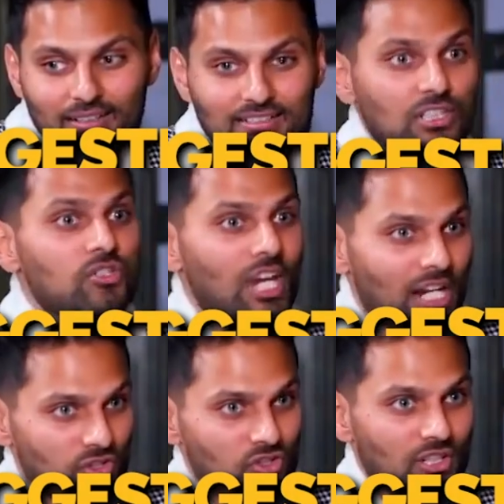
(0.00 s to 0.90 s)

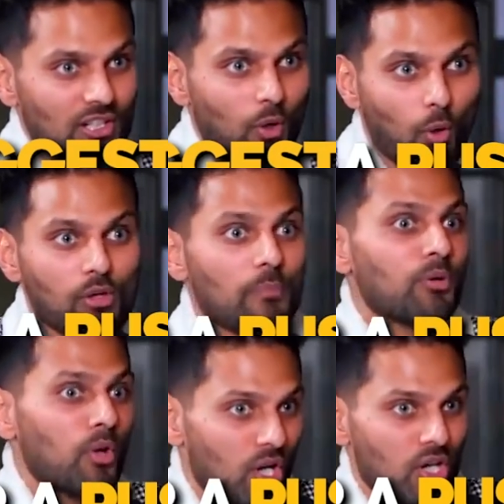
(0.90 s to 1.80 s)
suggestion or a
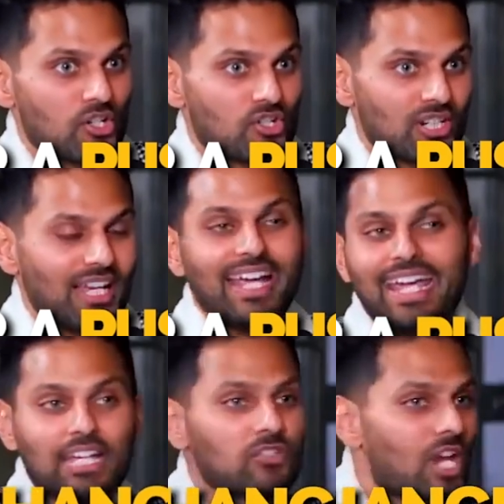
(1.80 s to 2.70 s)
push,
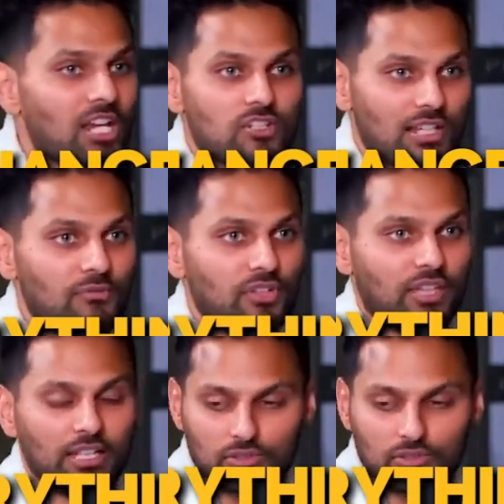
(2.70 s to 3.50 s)
it changes everything.